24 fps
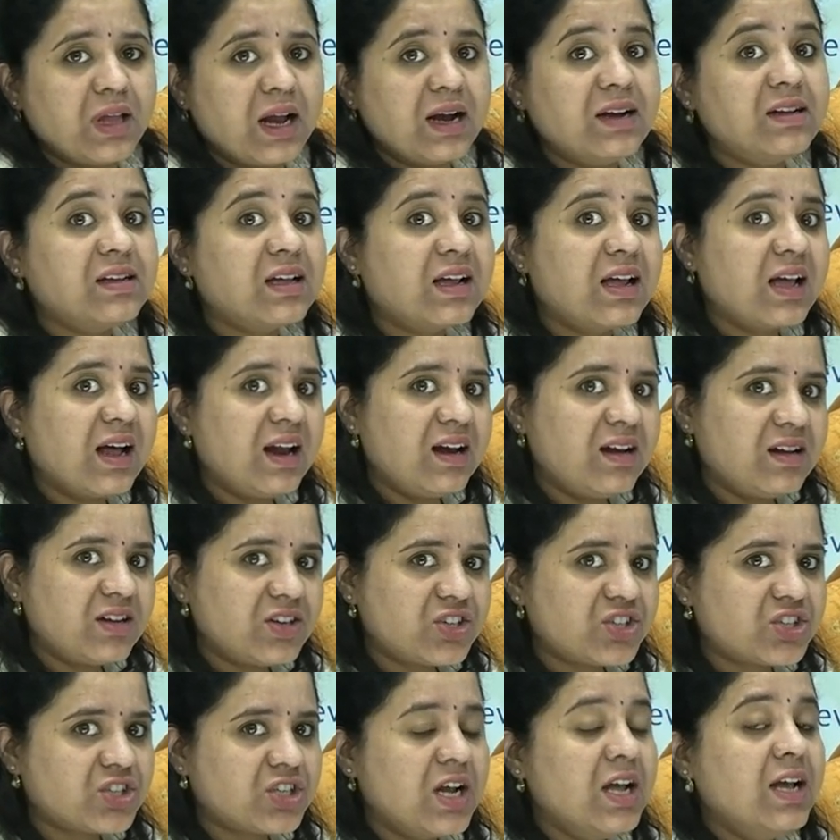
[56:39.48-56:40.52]
and the
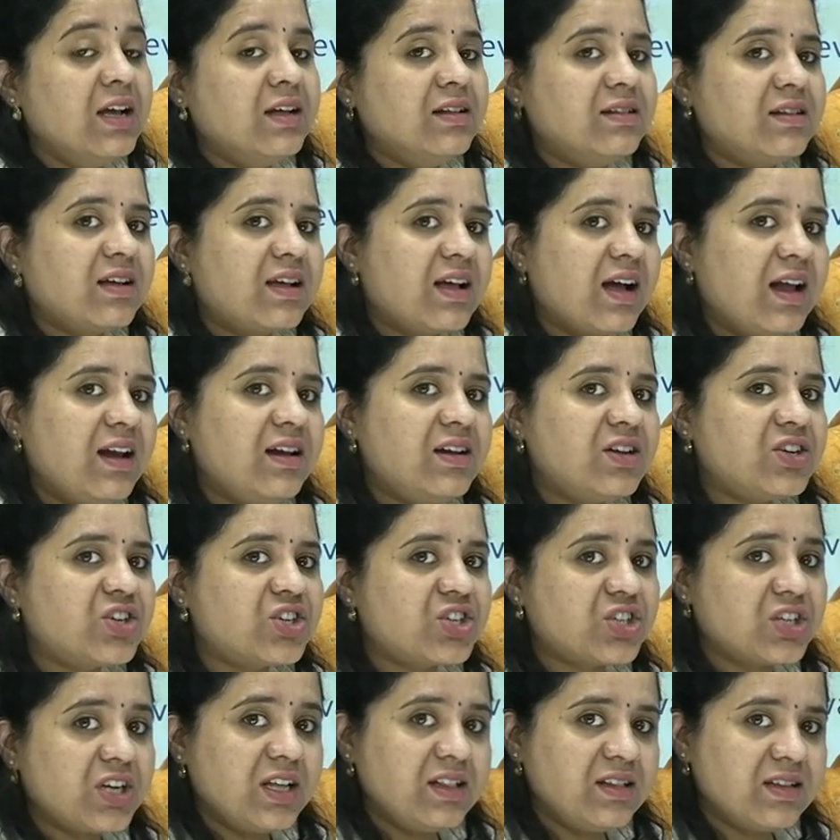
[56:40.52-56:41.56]
Kalash. The
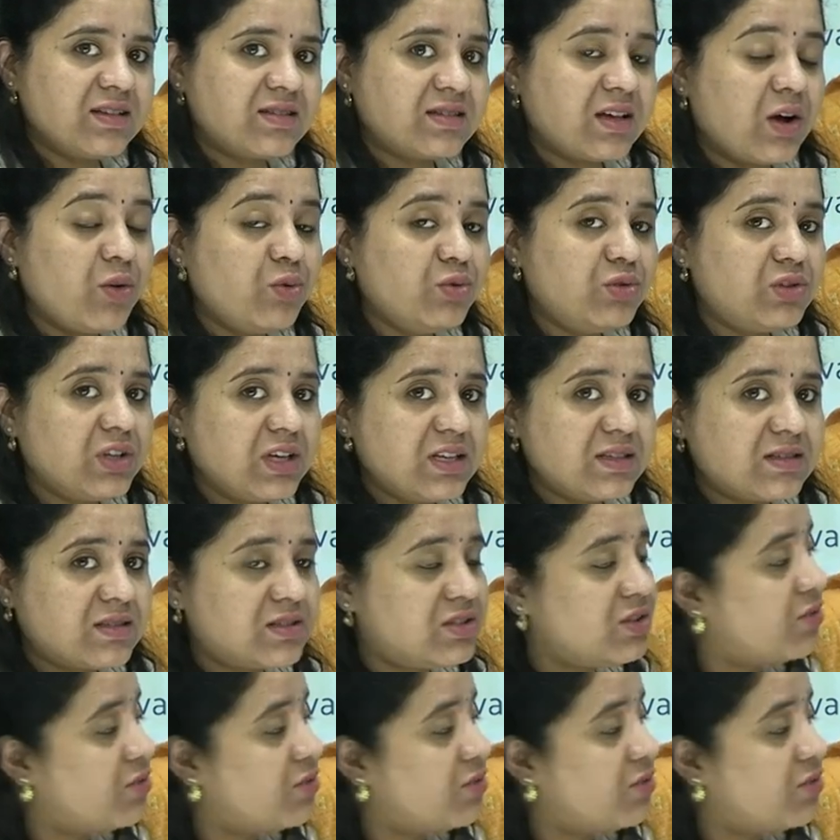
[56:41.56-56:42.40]
Kalash in the south is